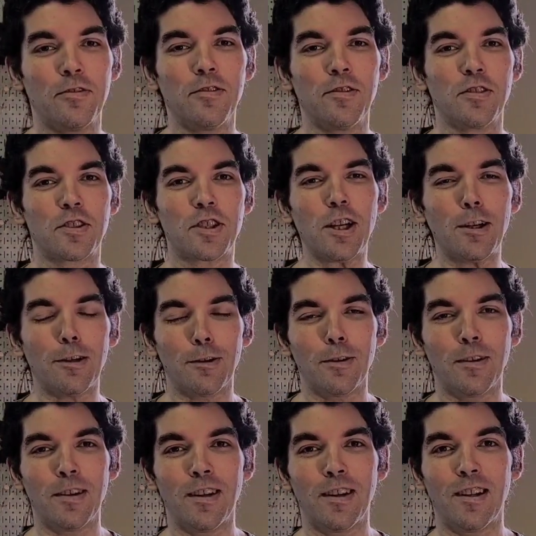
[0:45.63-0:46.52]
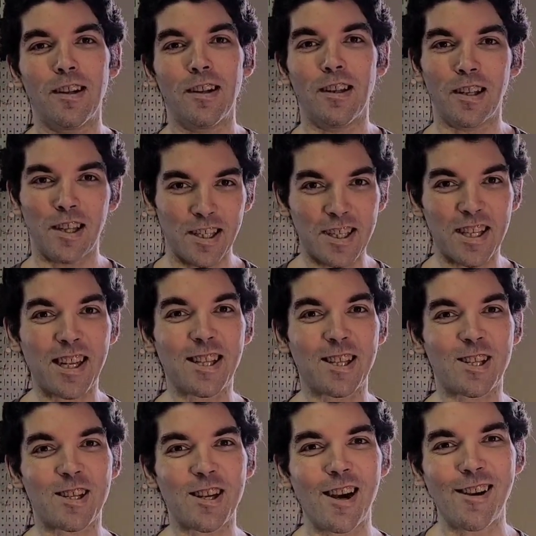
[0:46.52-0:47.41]
So, let's get
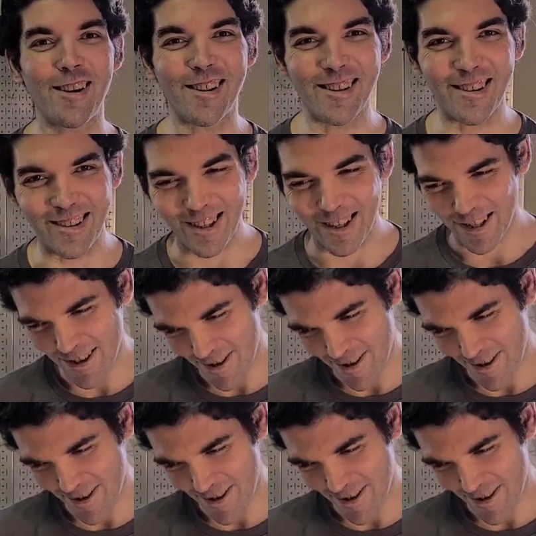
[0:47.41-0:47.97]
started.